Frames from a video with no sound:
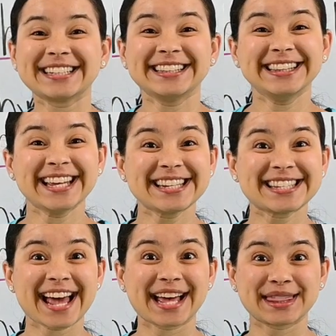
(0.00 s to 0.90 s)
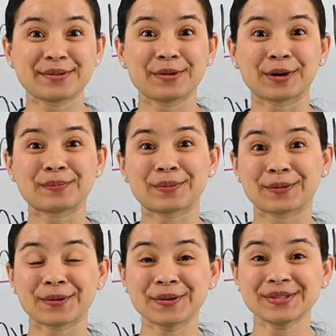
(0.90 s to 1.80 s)
Let's add the word
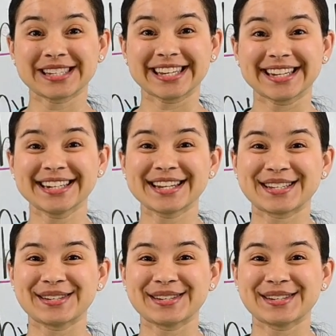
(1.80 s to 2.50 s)
protein